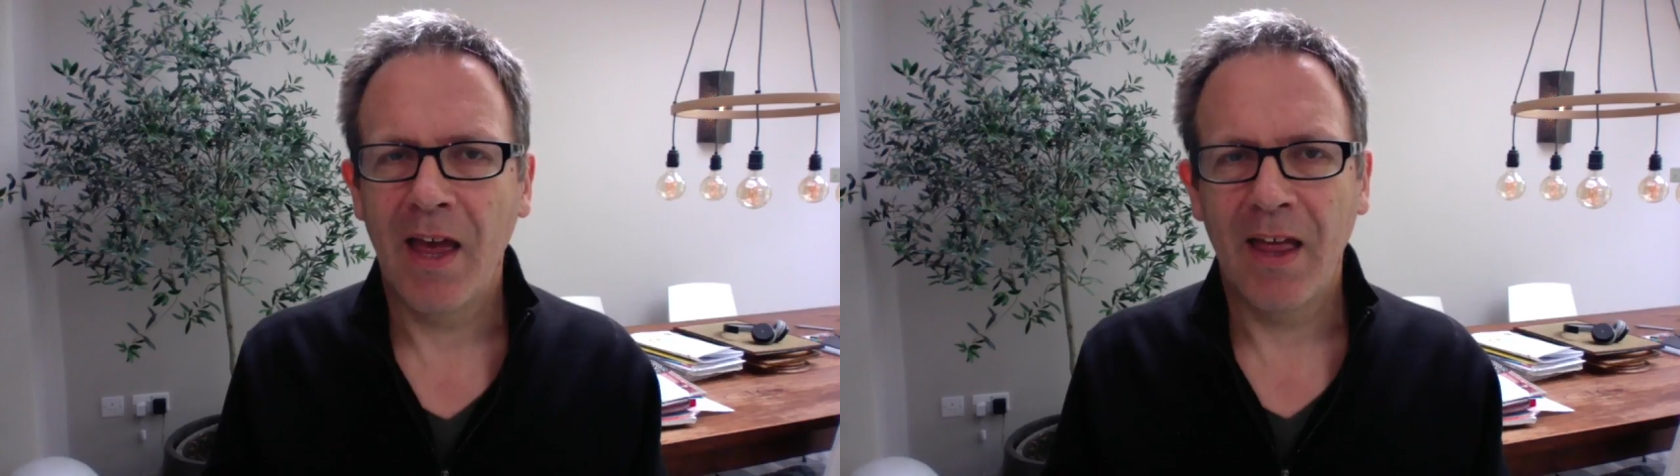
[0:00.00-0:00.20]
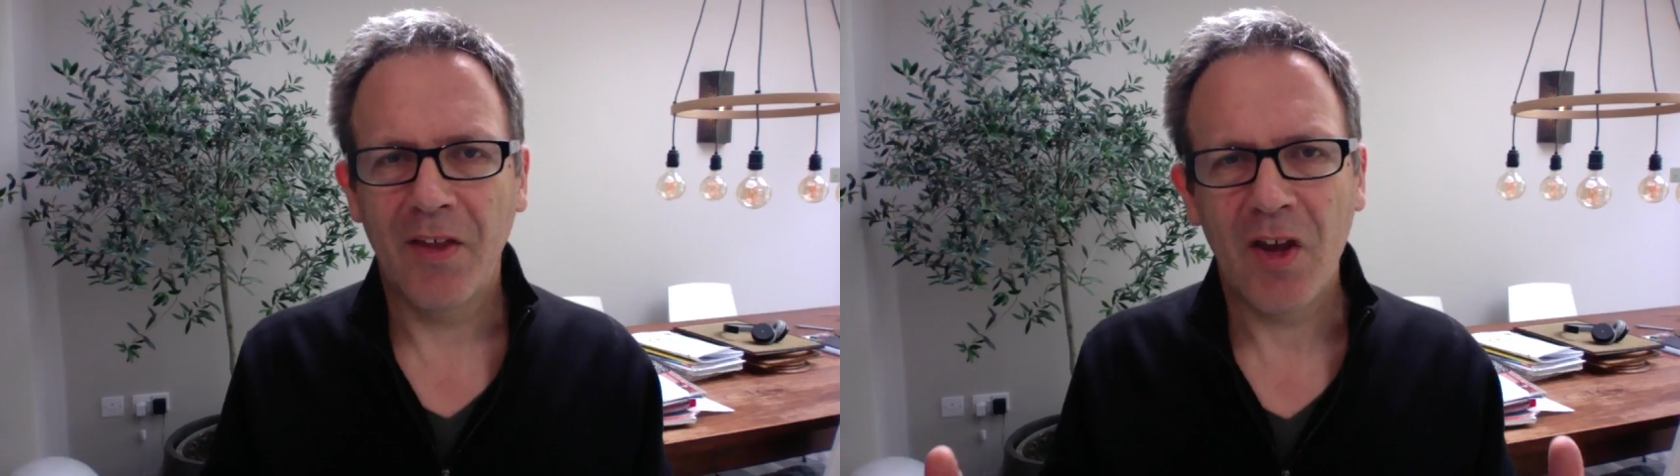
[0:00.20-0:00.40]

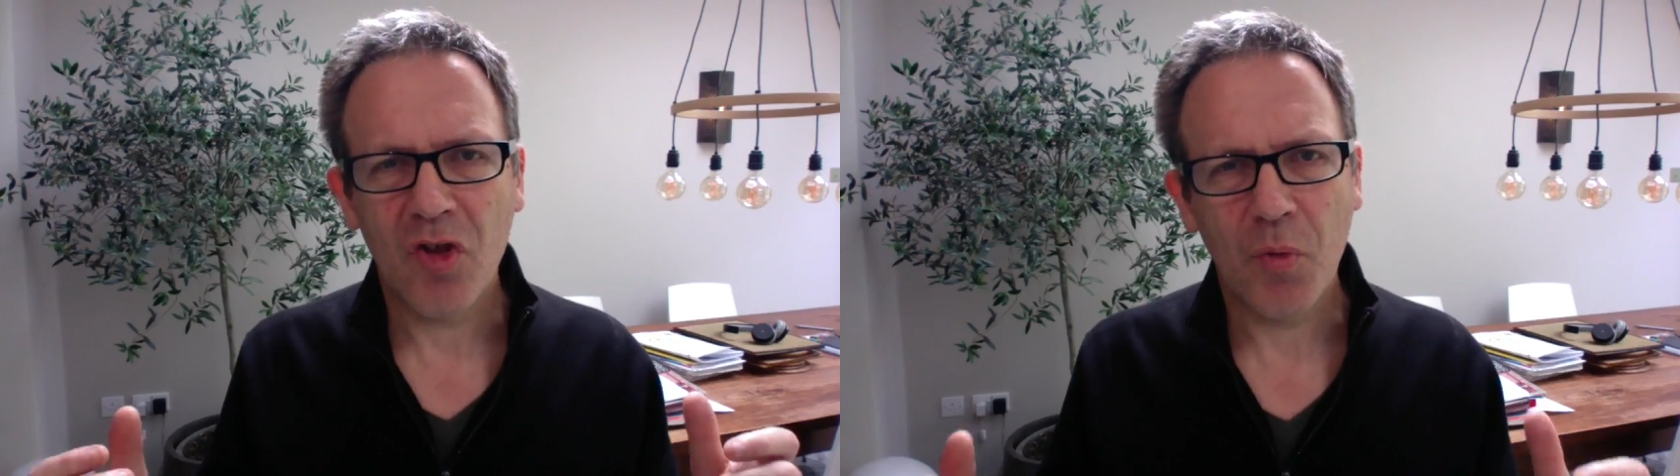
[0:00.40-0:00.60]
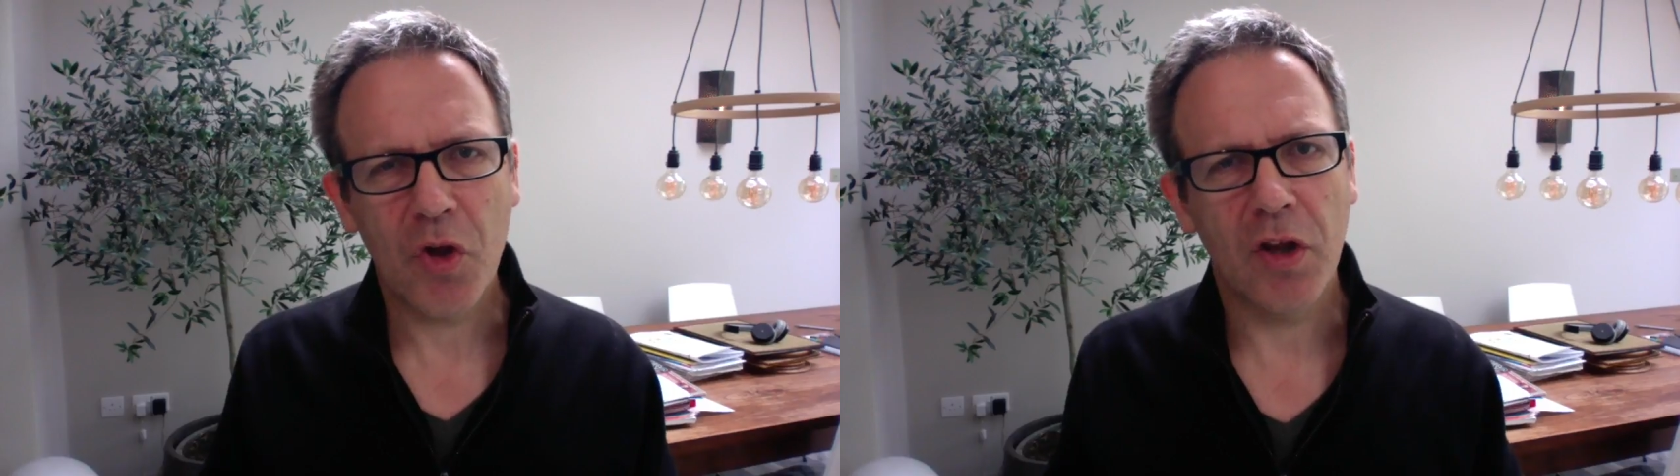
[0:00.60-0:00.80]
The
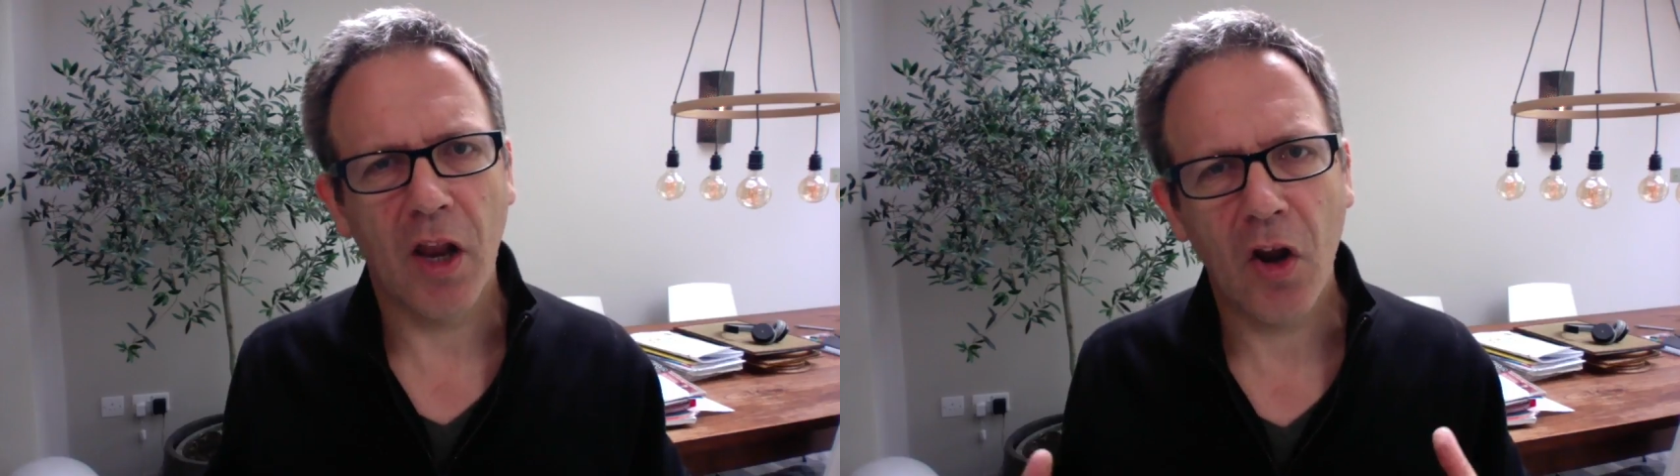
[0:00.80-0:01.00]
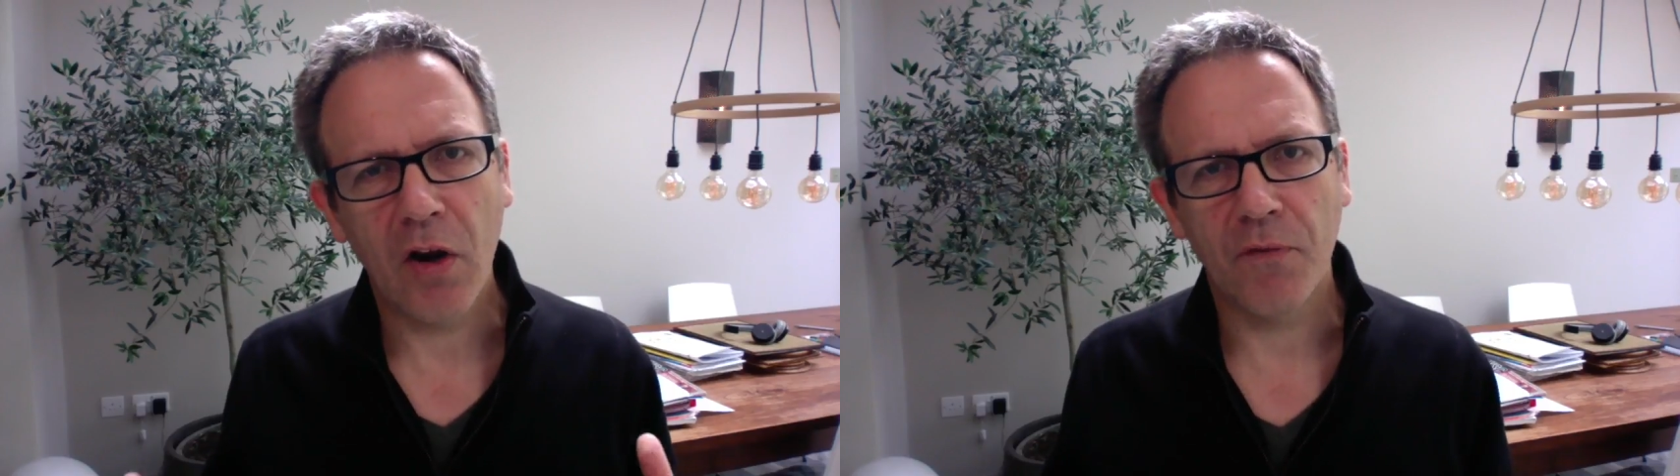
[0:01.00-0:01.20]
intuition a
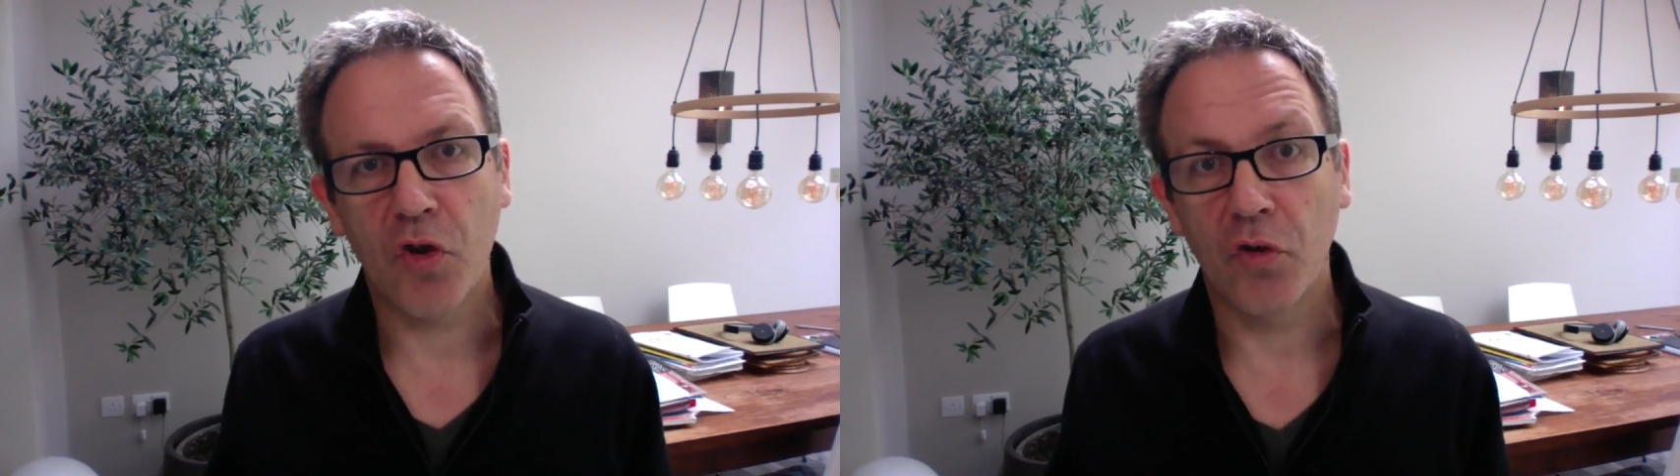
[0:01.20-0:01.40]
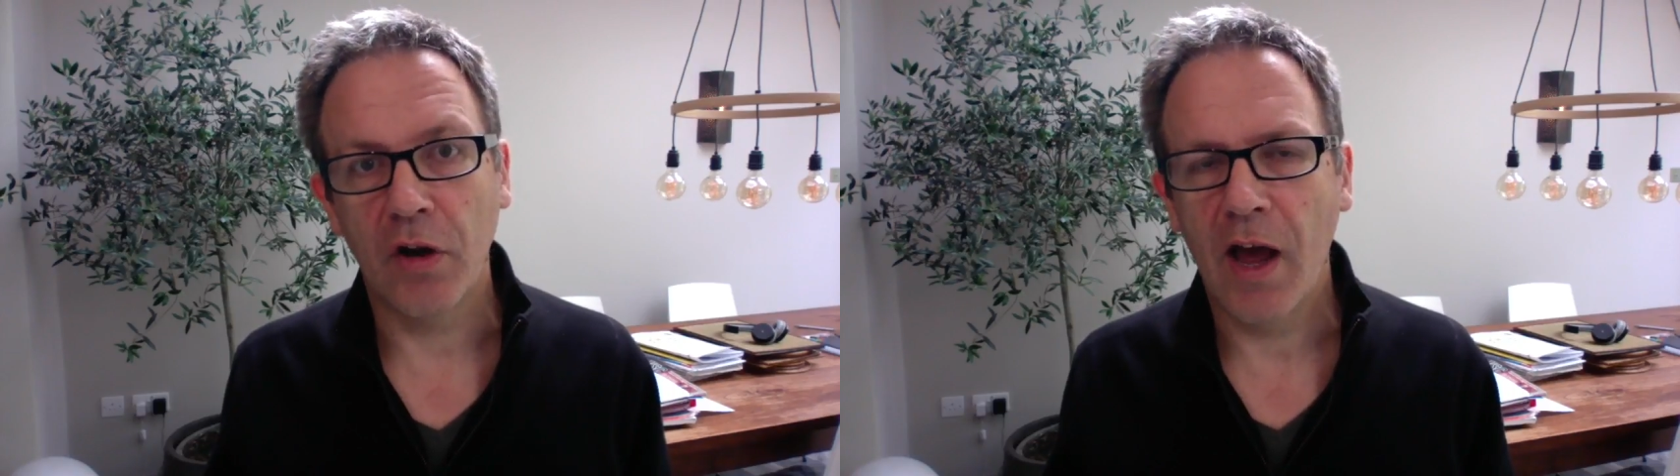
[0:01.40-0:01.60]
lot of
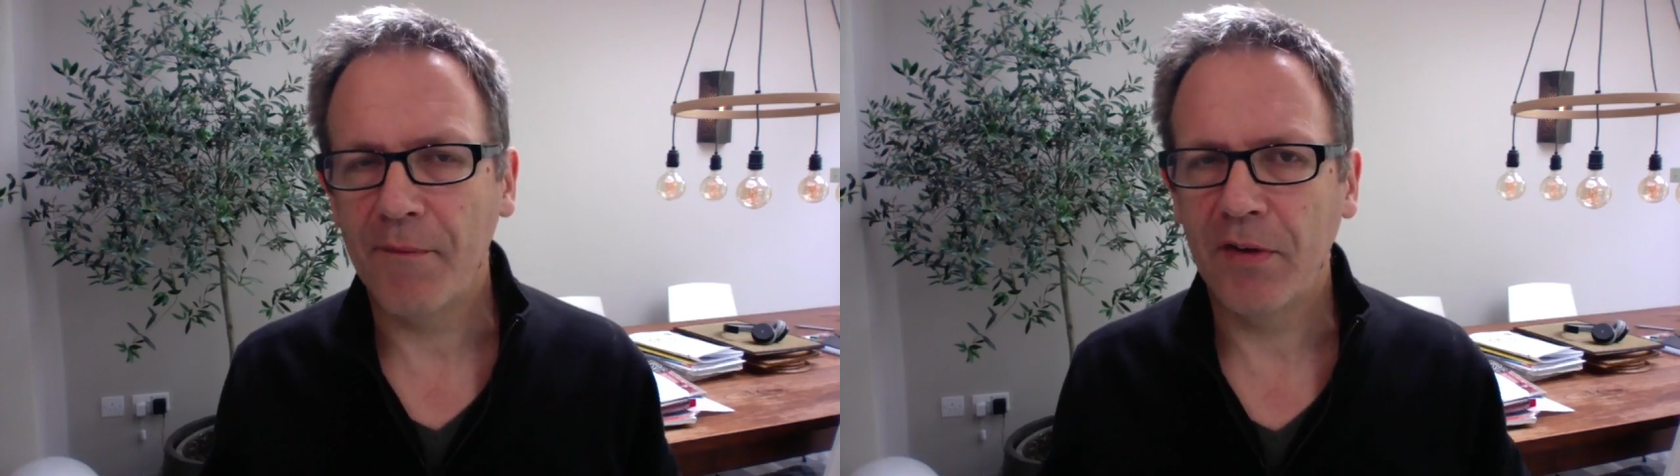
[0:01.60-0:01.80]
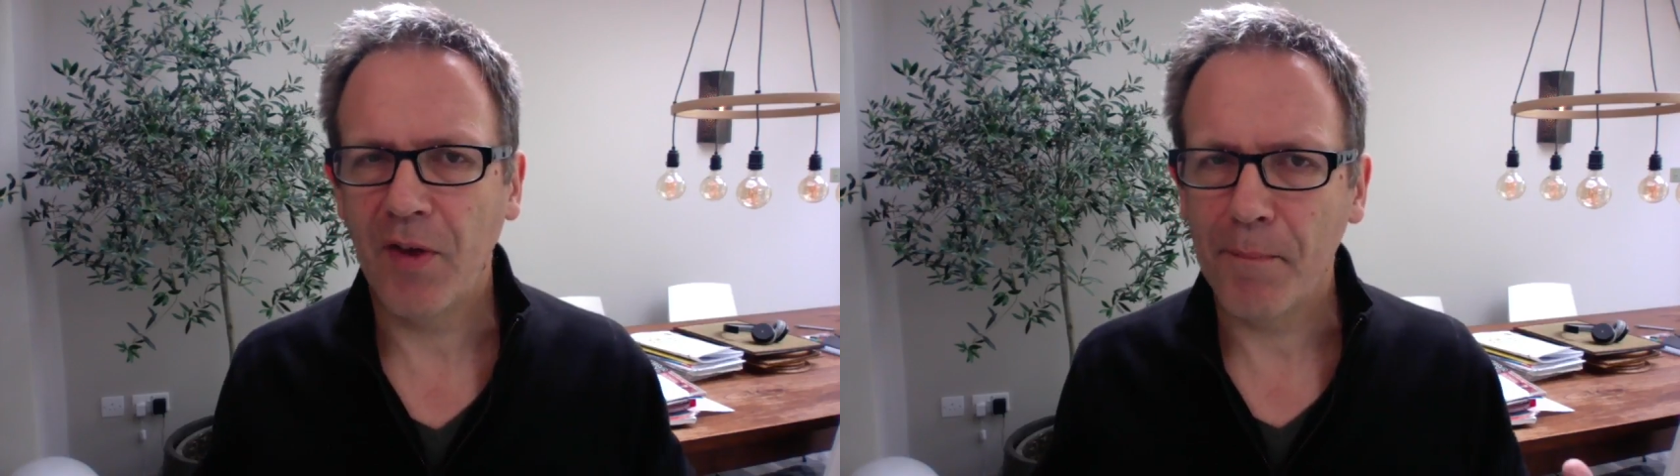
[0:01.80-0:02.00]
children have
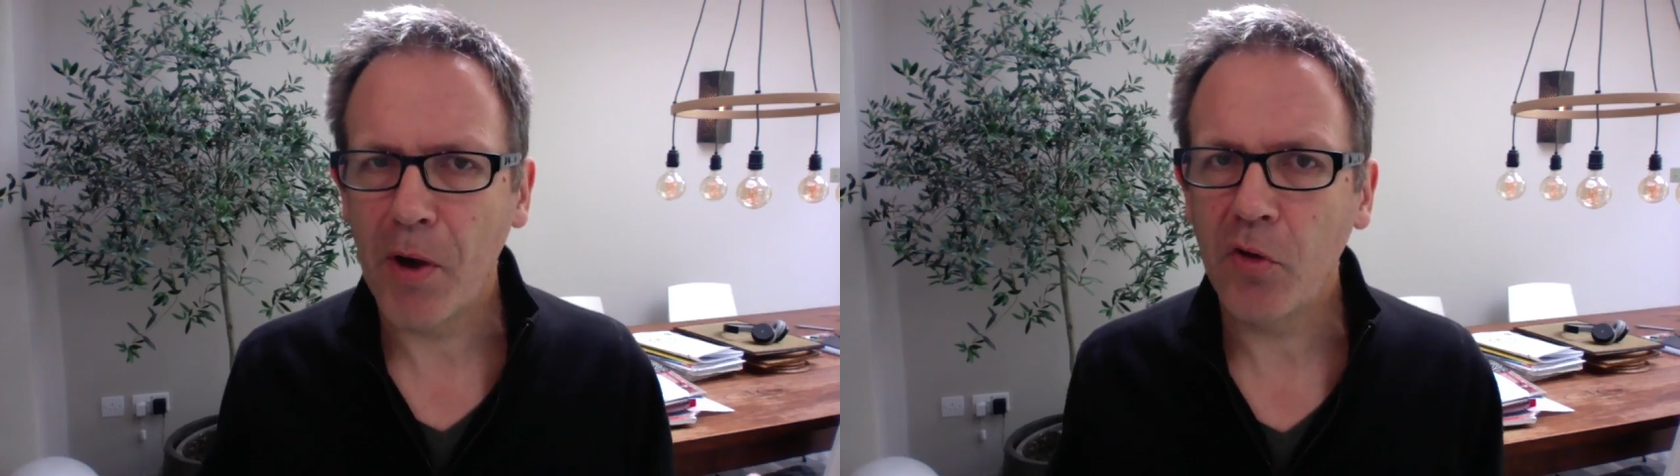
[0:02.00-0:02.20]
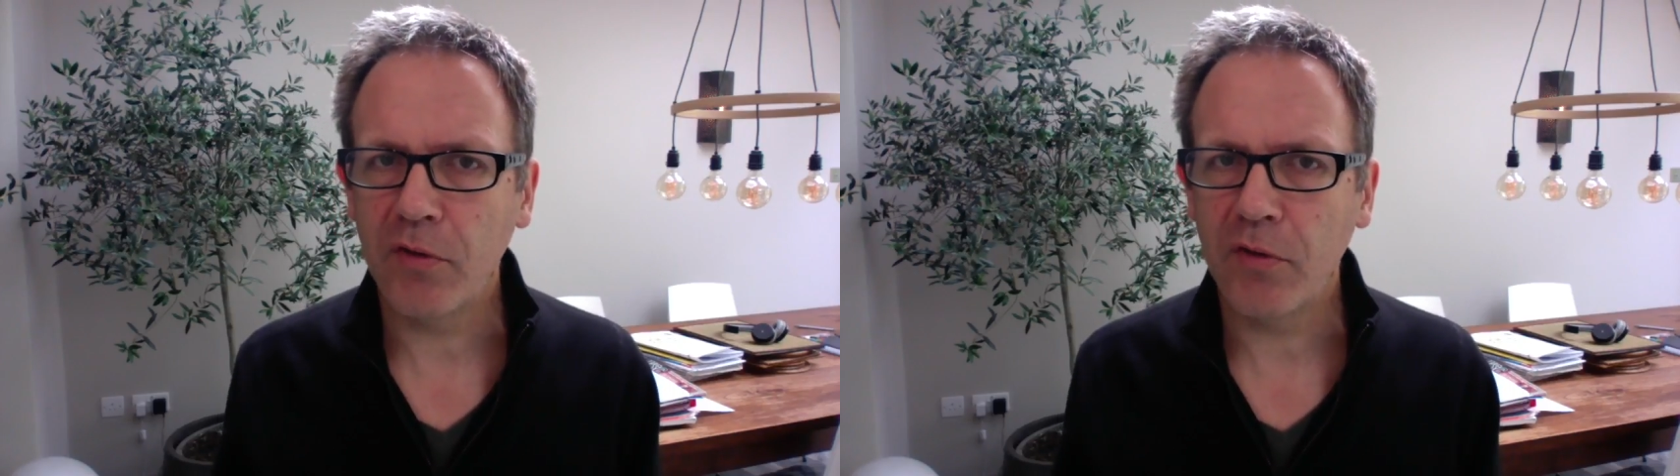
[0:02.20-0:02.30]
is that most